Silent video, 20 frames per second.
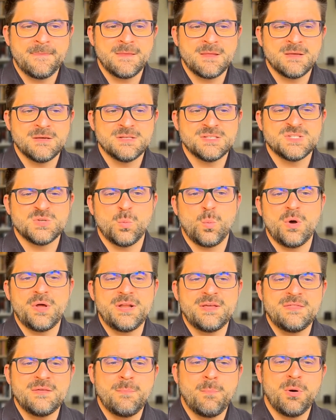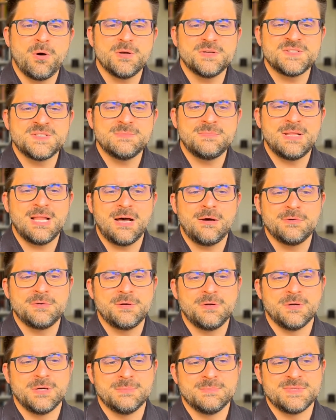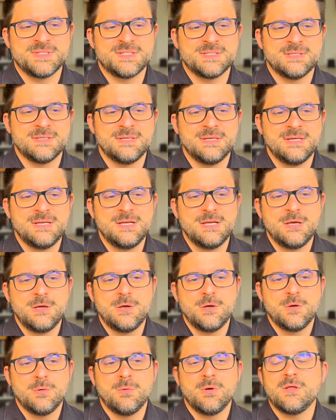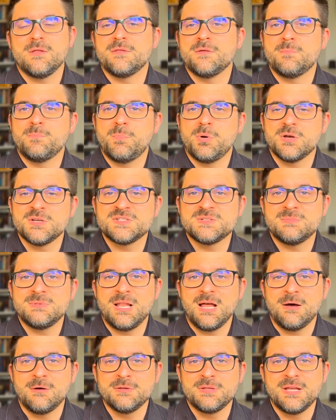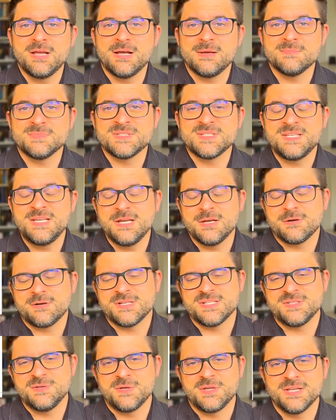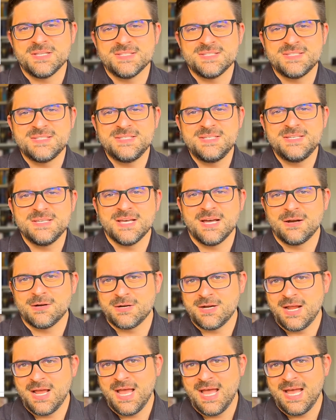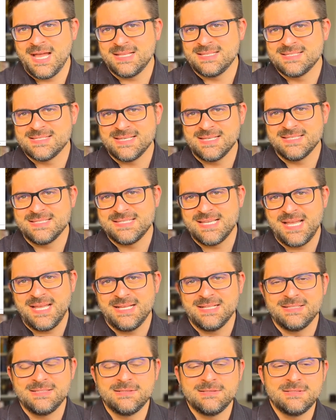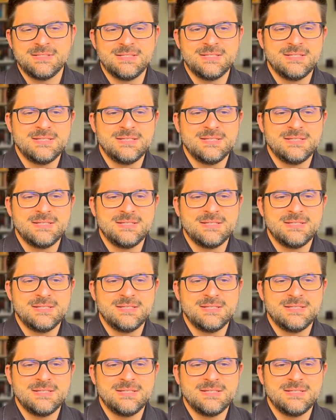So what are the possible outcomes? Well, the possible outcomes here, as you can see, are heads and tail.